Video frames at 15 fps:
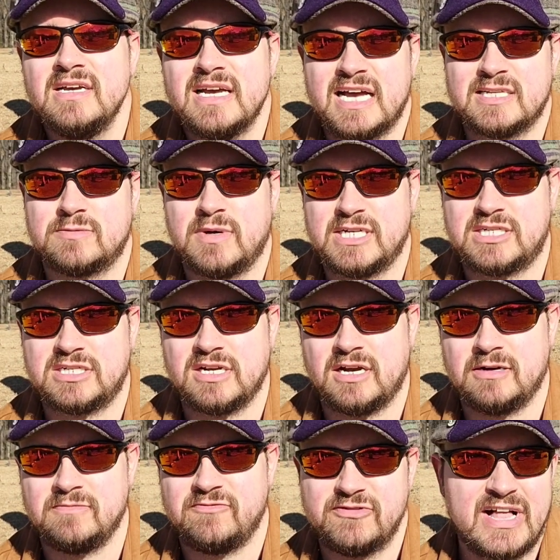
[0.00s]
as much
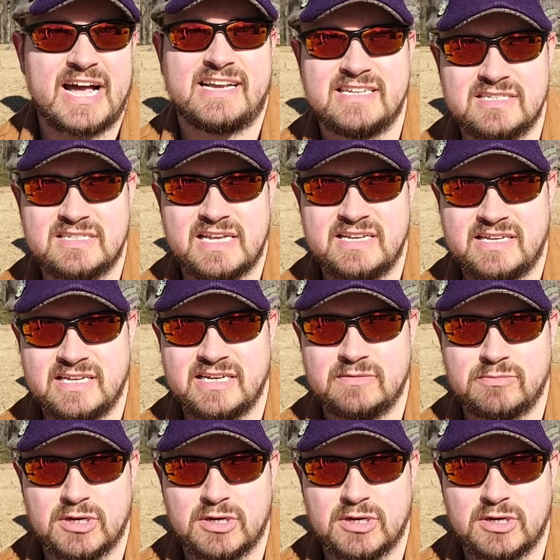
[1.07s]
flack as they get,